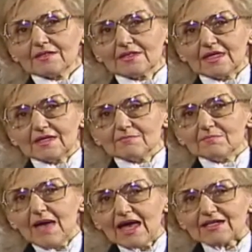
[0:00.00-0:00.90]
the
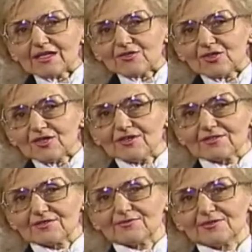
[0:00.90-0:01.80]
marriage,
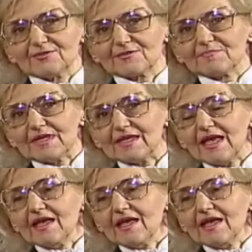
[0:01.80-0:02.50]
so to speak,